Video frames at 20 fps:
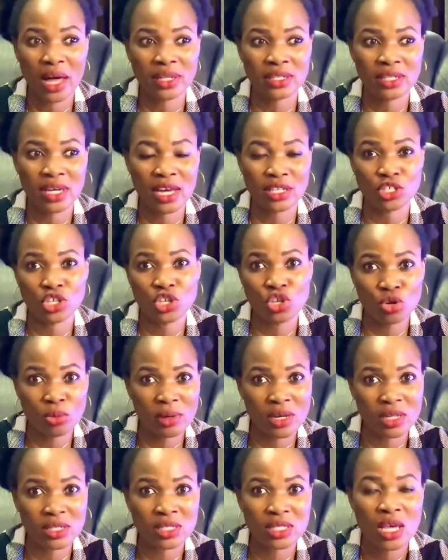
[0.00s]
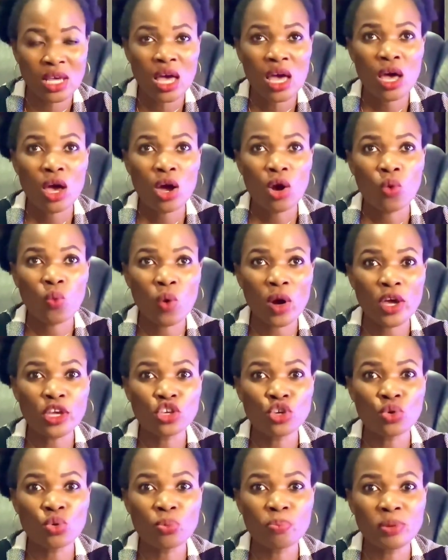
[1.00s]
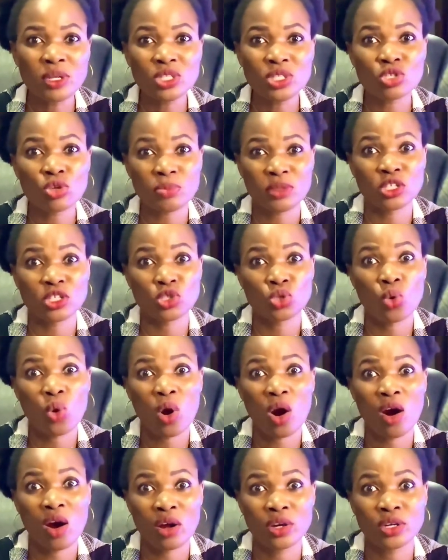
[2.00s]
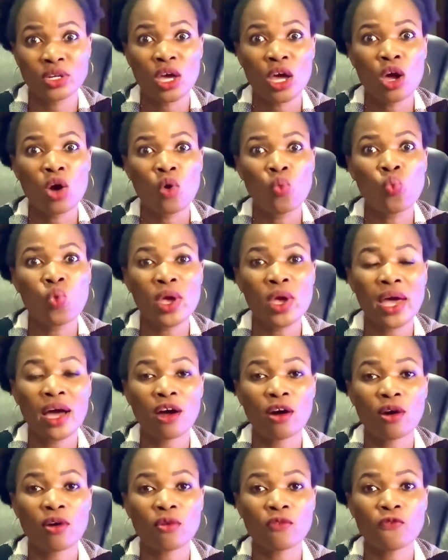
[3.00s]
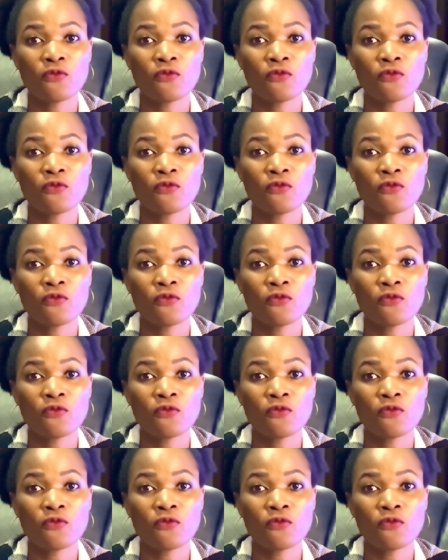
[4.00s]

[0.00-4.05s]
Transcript: And as humans, when you beat something so hard, we are